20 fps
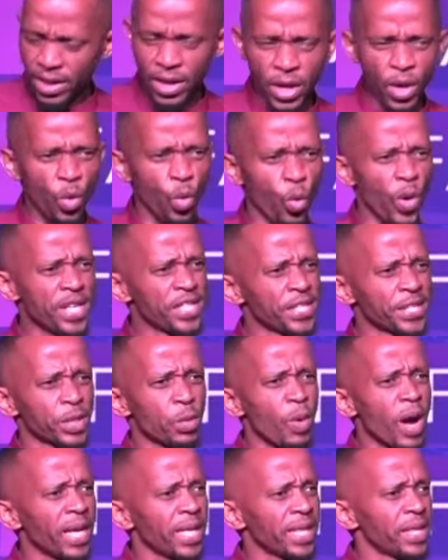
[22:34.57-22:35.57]

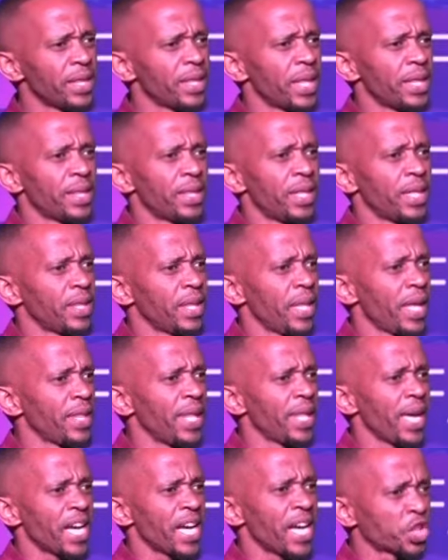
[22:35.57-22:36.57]
Kwenziwa
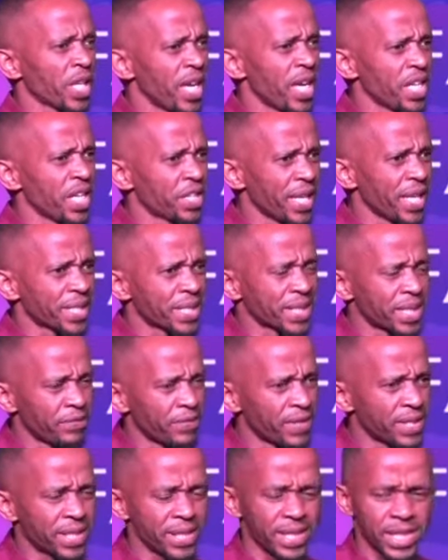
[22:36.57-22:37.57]
there are church
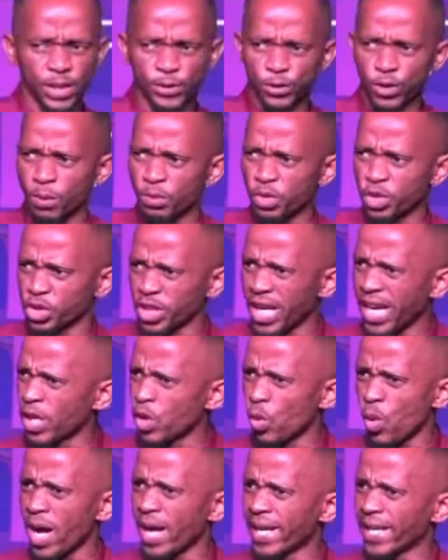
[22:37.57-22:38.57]
activities from
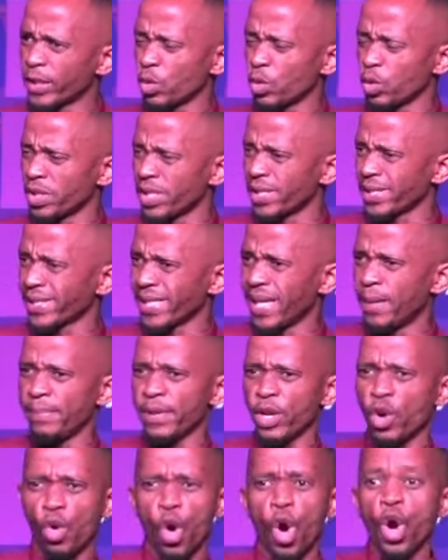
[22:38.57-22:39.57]
January to December,
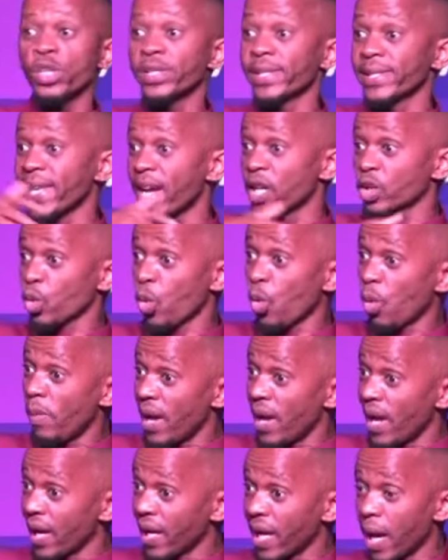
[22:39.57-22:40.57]
inkonzo
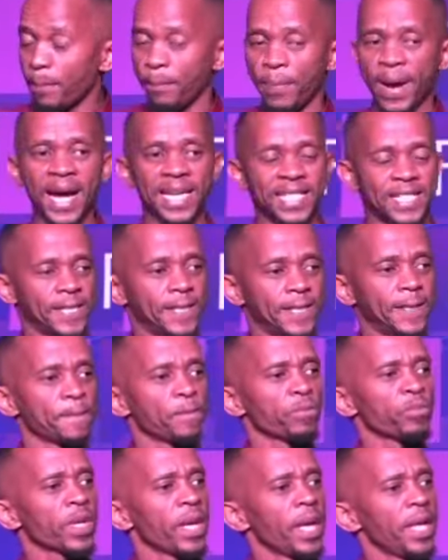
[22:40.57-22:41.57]
iyaqhubeka, but
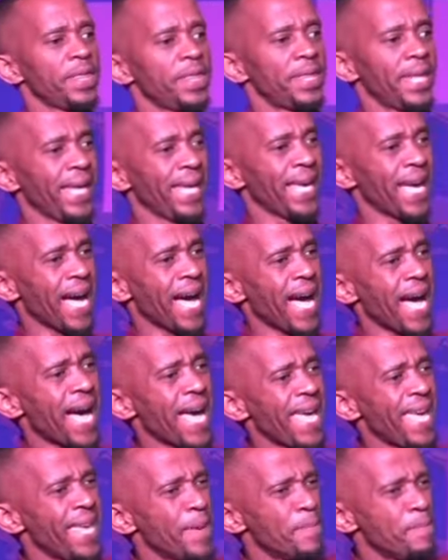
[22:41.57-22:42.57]
they are
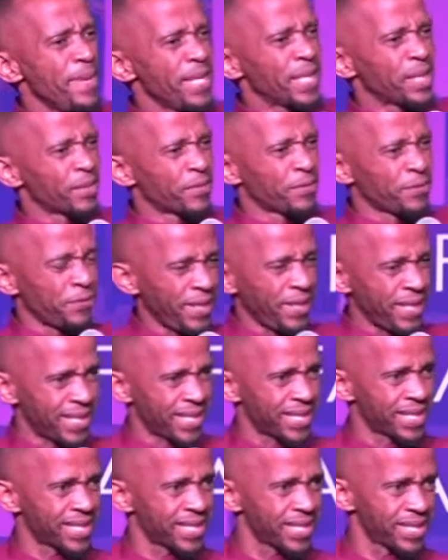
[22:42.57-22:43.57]
a
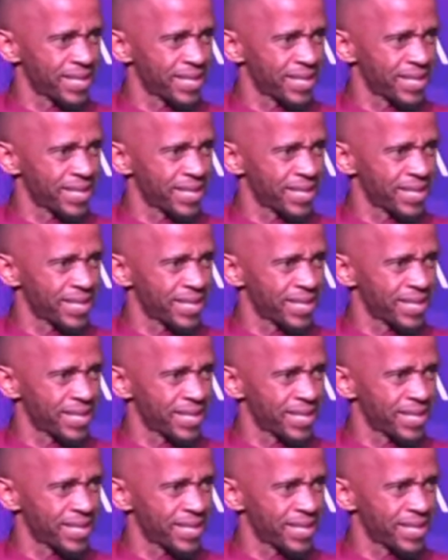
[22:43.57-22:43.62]
misfit.